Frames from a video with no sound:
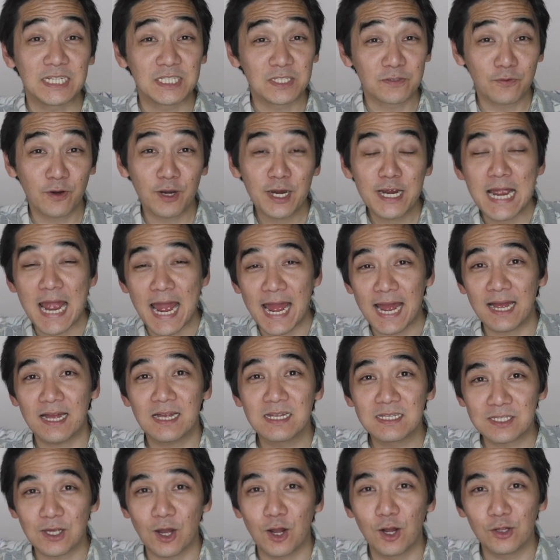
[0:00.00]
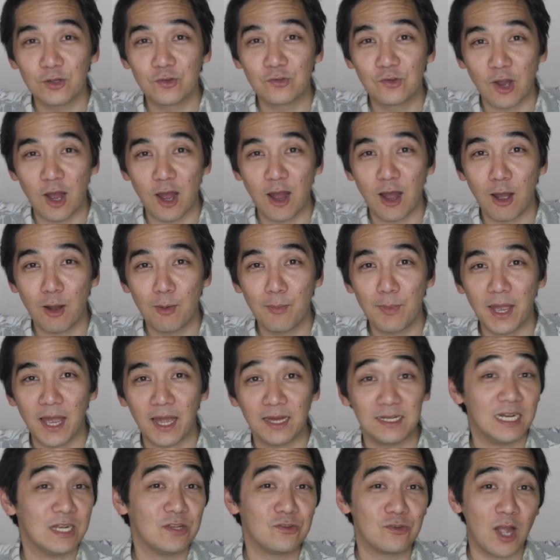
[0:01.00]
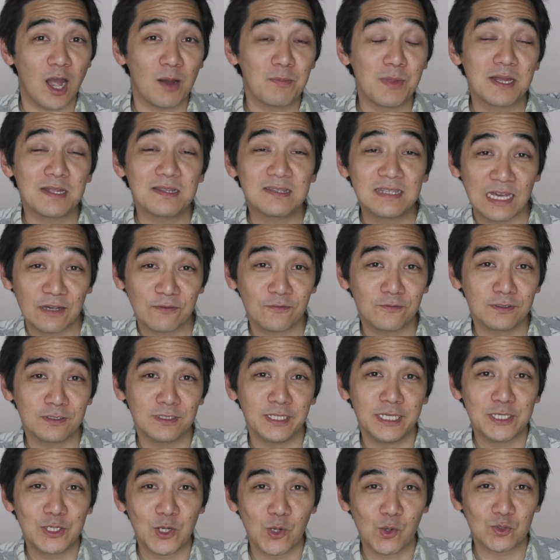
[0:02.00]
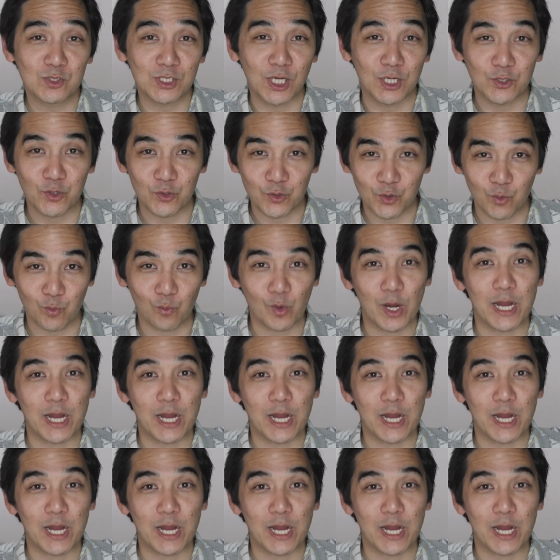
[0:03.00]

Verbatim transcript: It's a very hands-on job and a job that definitely goes under the